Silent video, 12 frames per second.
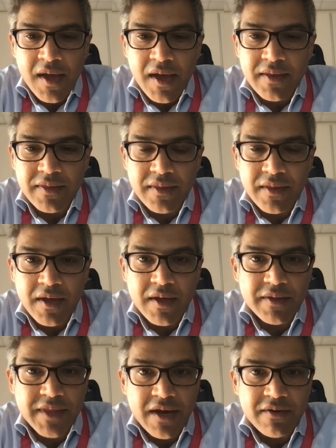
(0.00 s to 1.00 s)
And
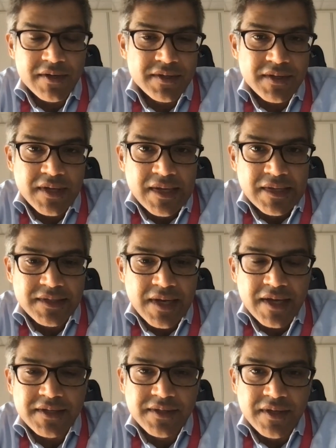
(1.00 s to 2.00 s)
therein
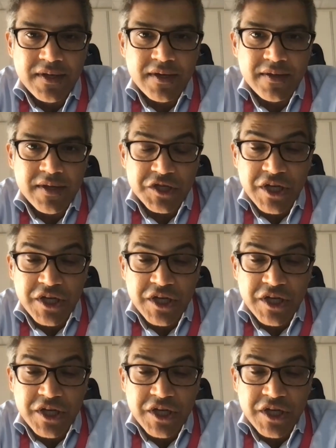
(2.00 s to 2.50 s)
lies the